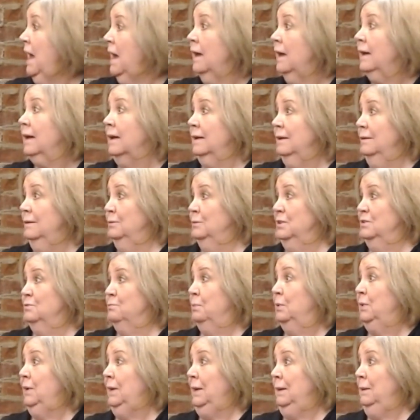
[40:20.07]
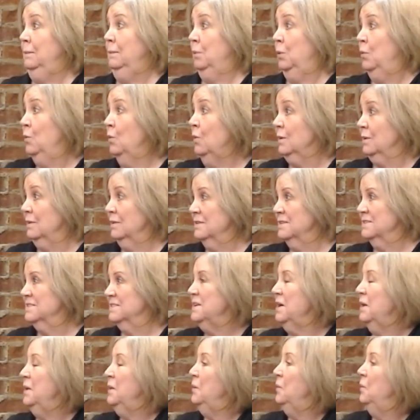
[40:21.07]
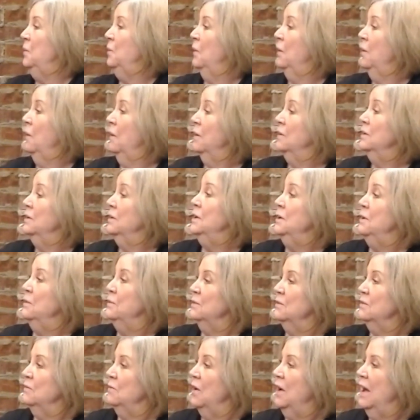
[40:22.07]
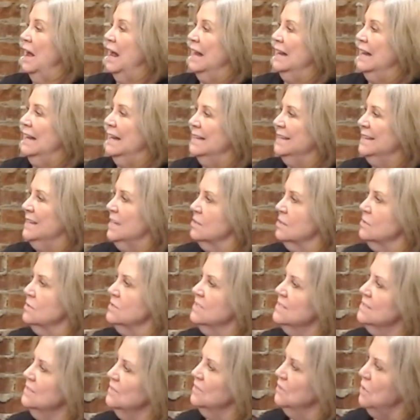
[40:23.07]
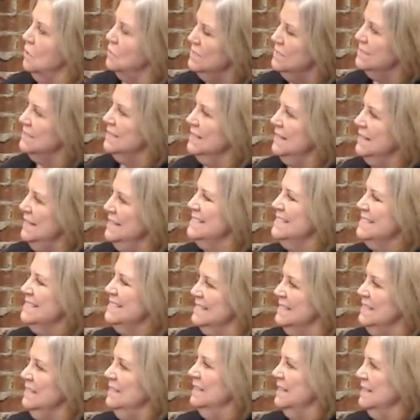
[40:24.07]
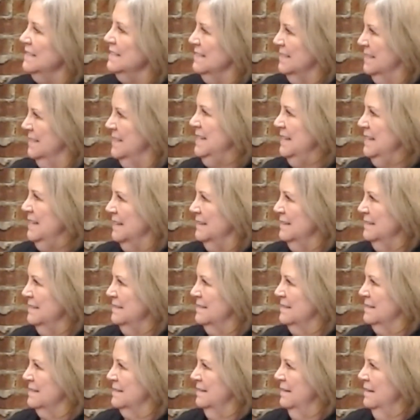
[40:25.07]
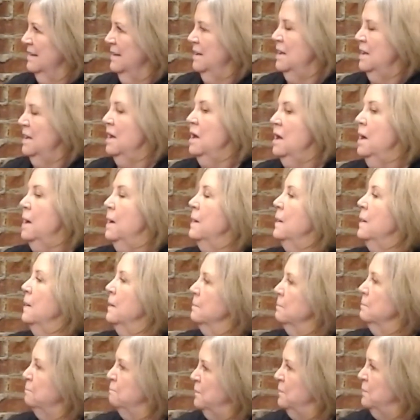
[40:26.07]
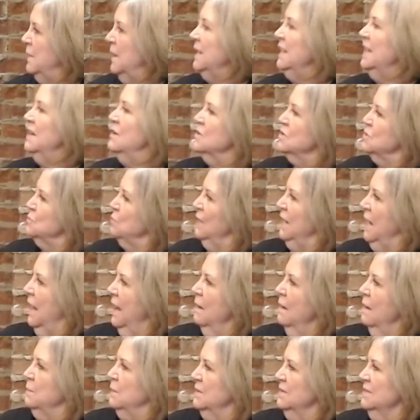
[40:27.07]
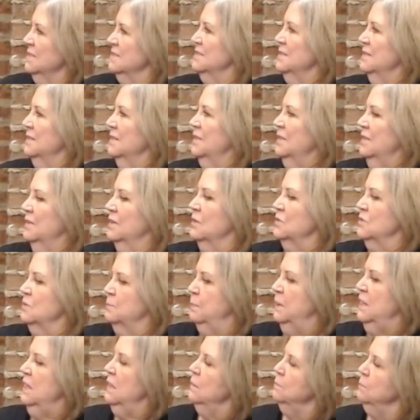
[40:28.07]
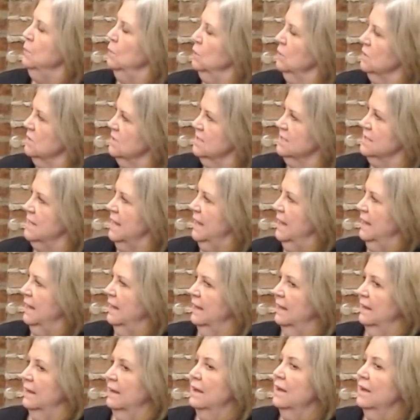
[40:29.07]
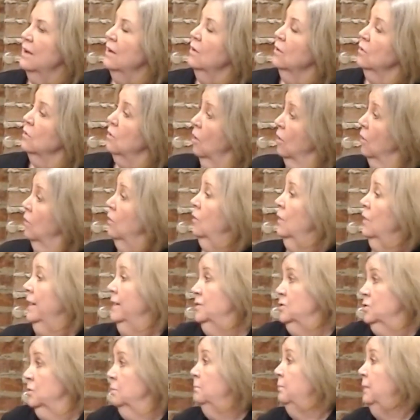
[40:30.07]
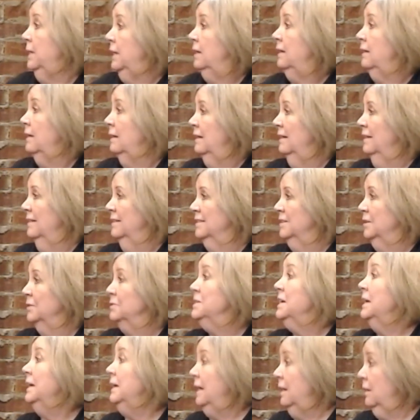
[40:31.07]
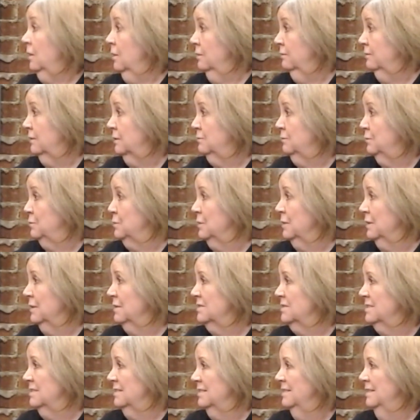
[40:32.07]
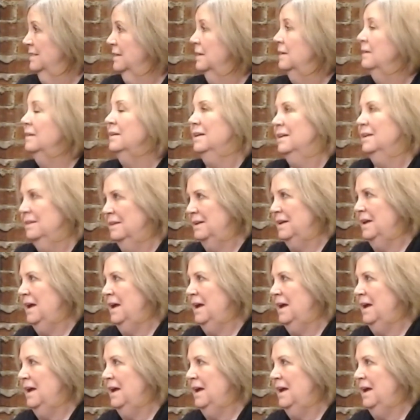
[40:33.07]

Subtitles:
But this packet was pretty important. So, those things still exist. But here's what happens. Those people will say, call H&B, they'll take care of it for us.